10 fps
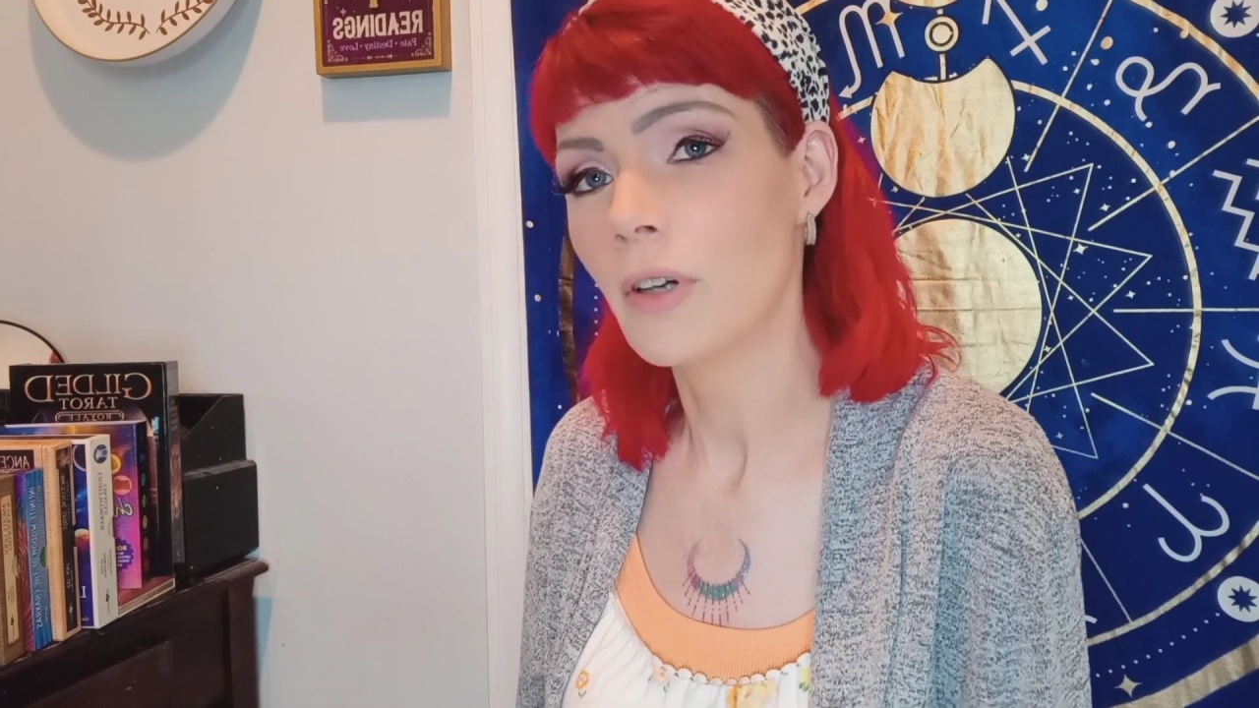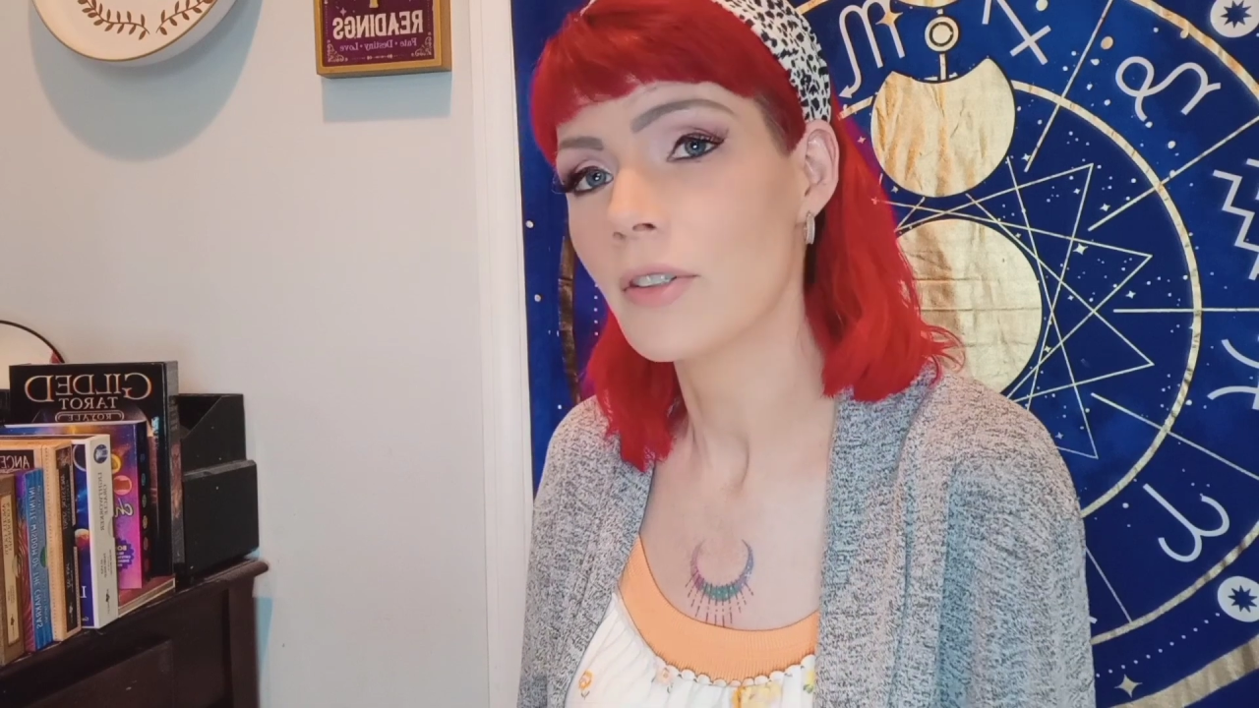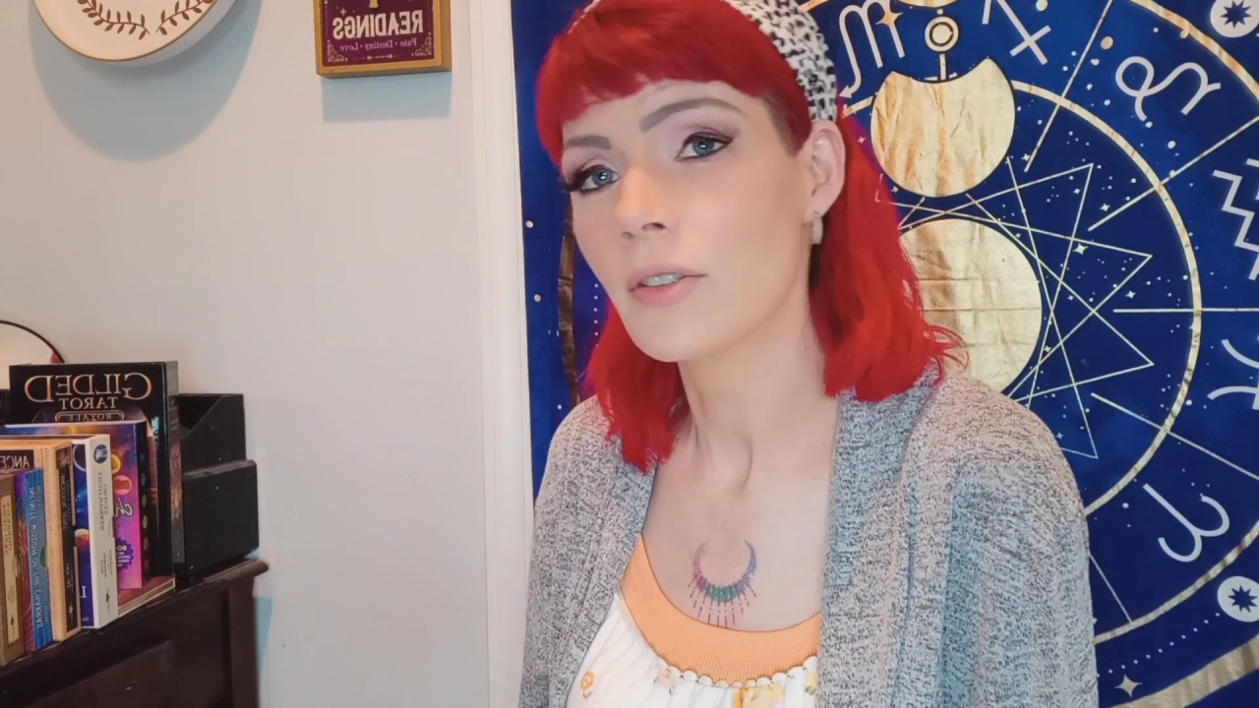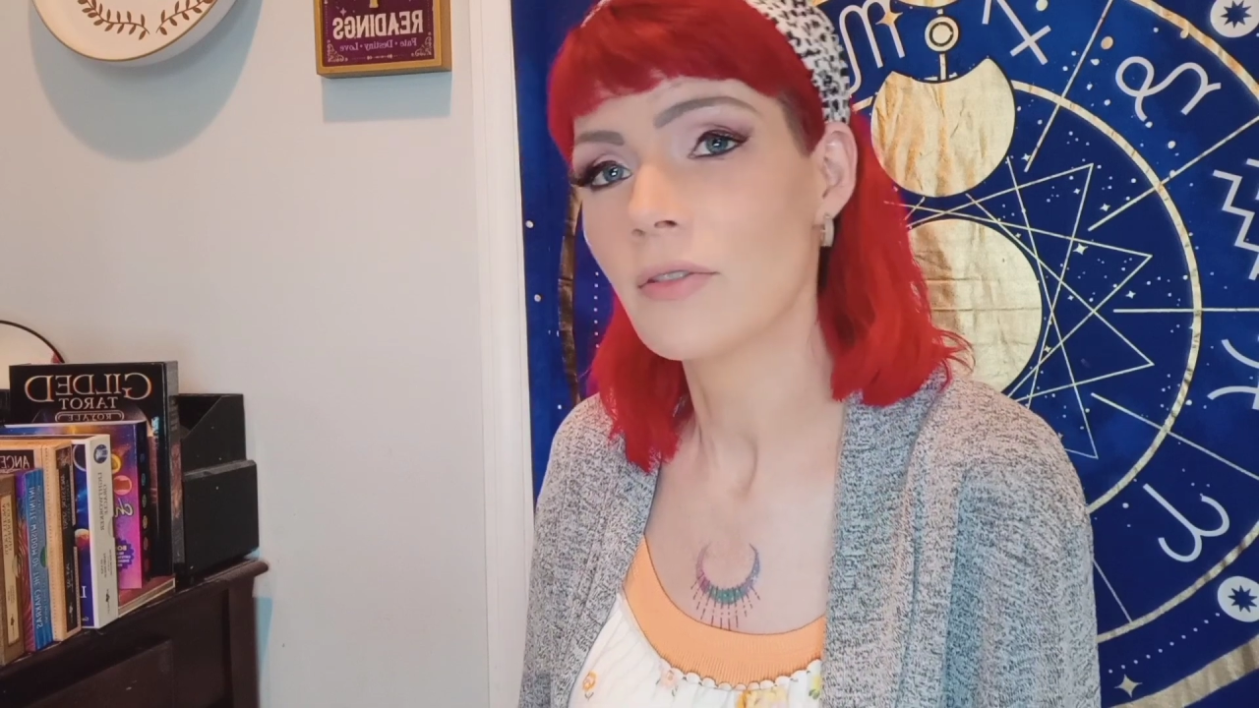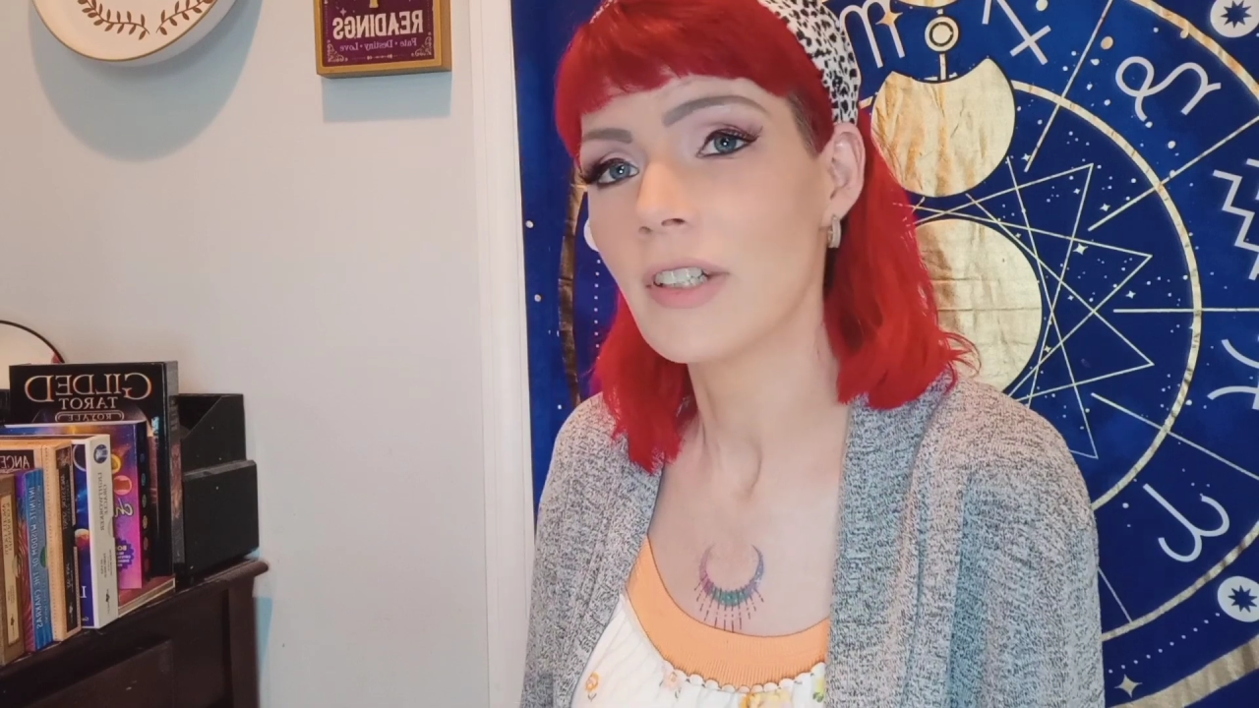
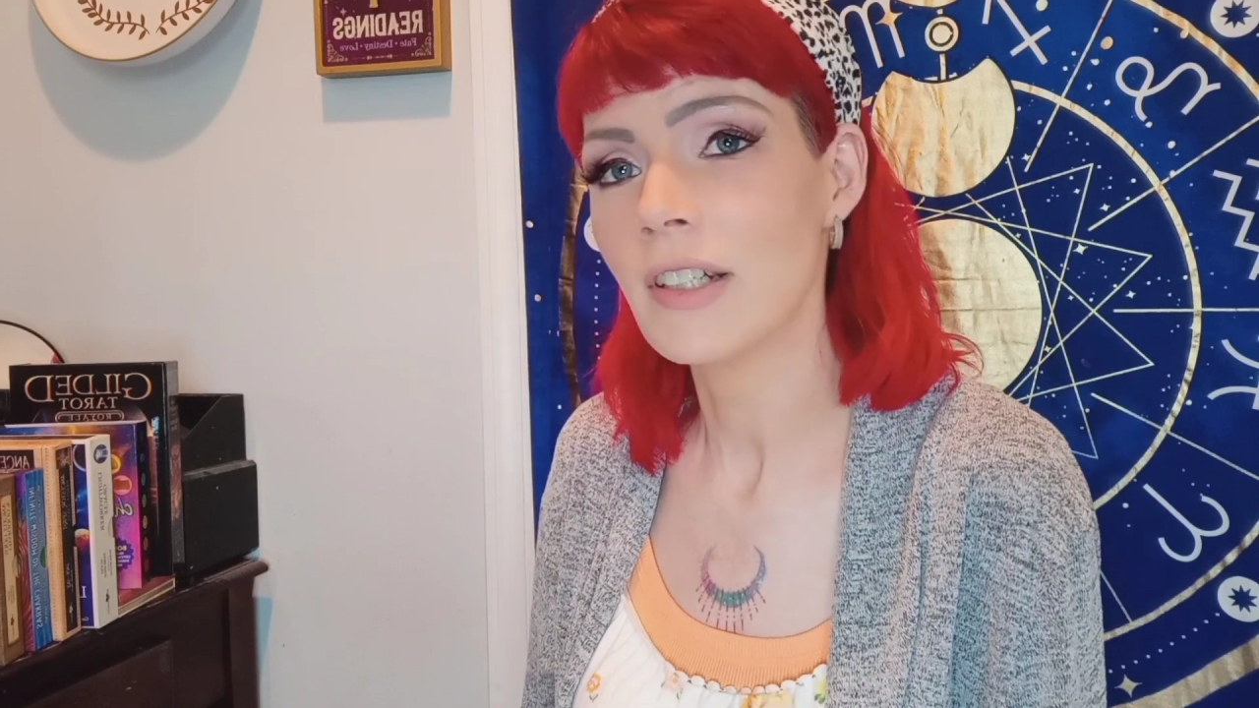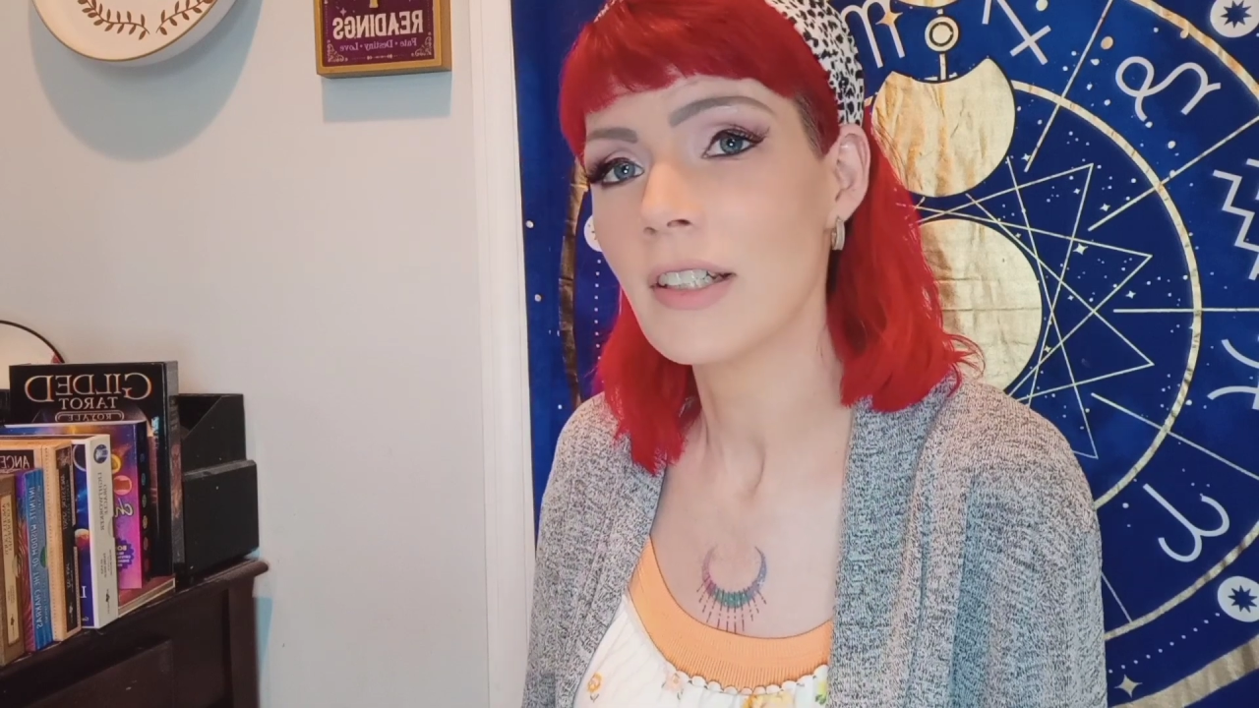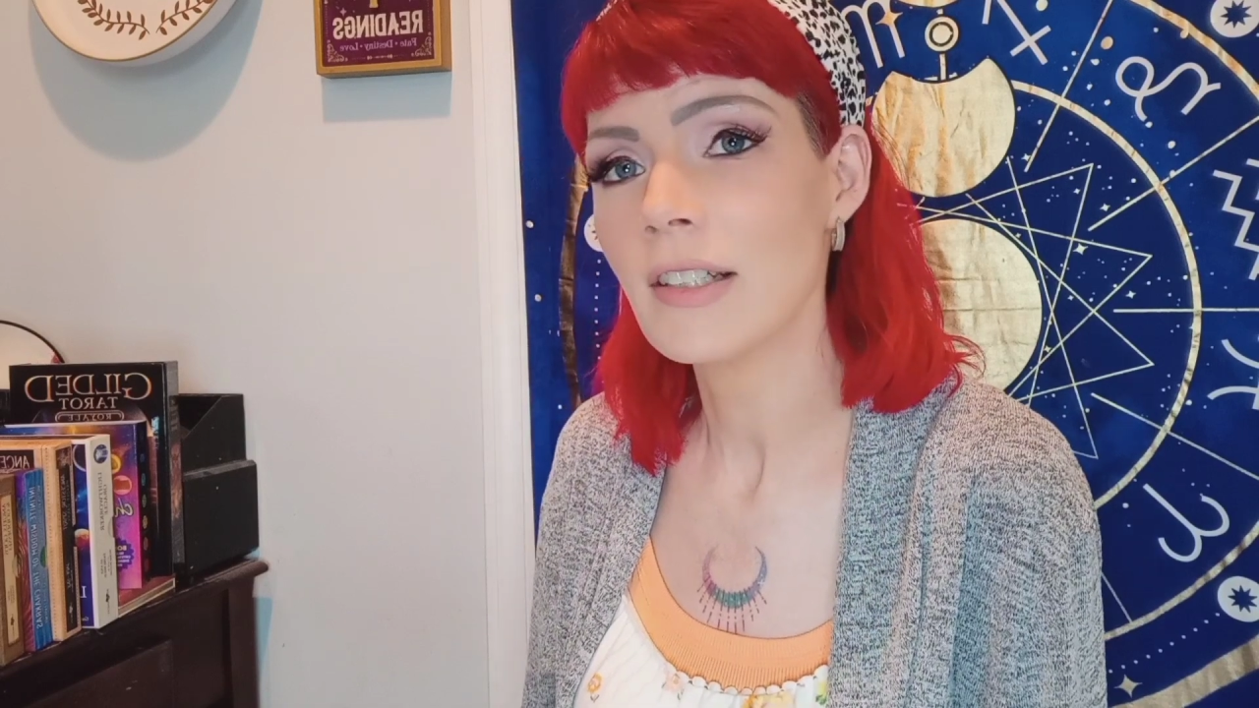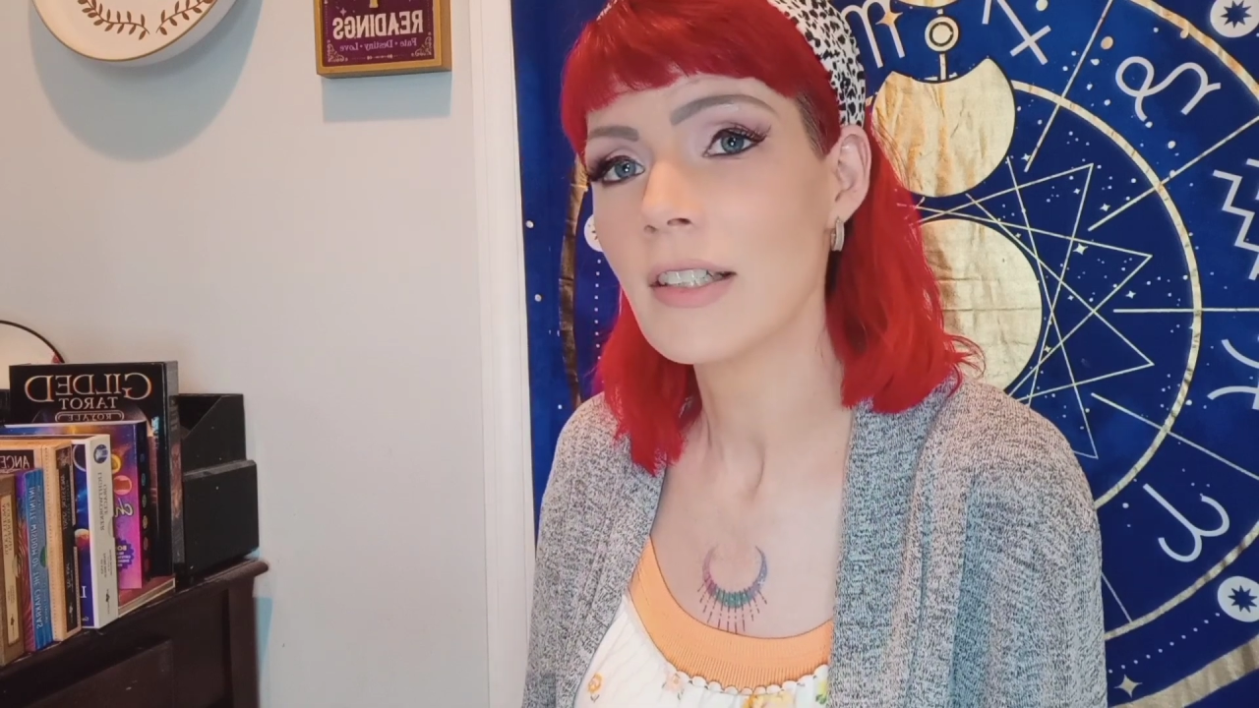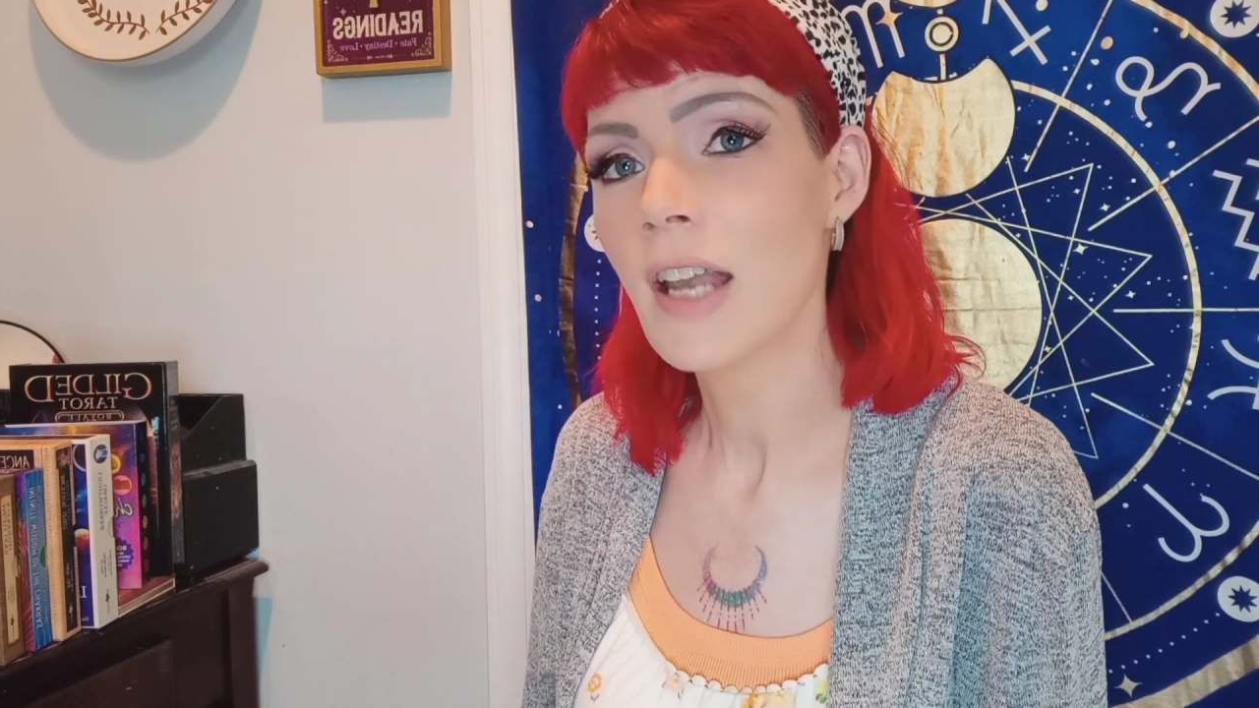personal
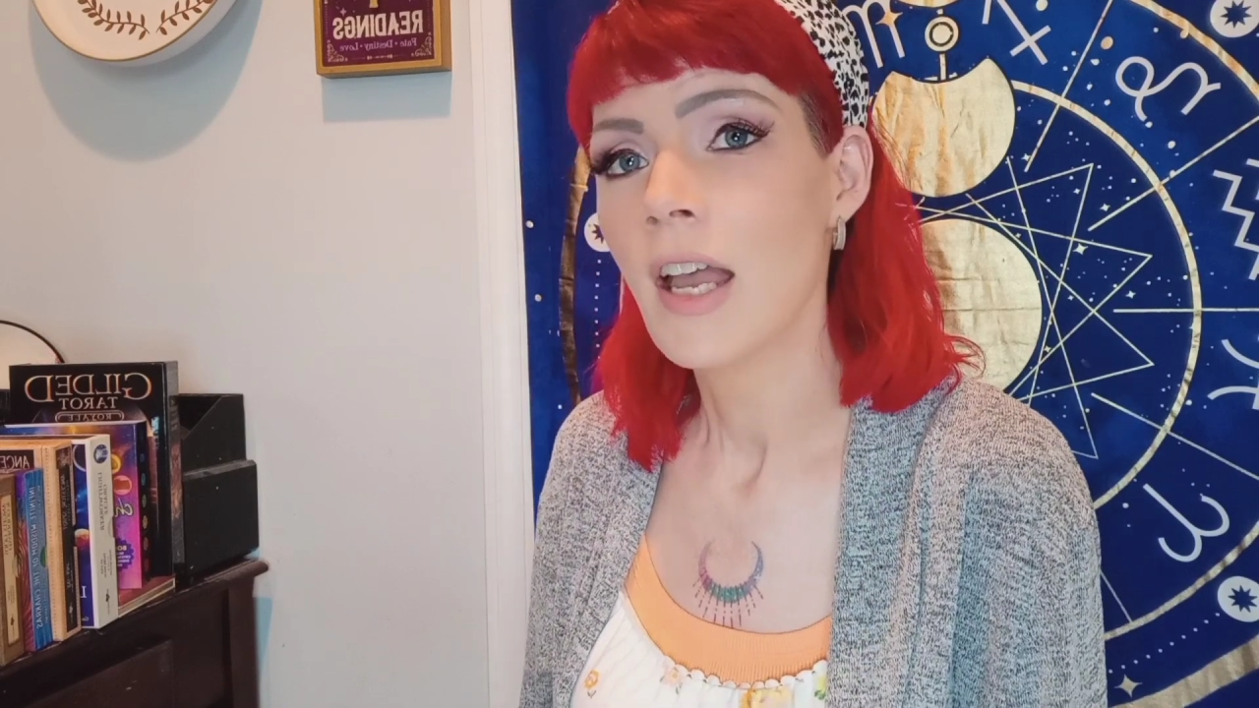readings.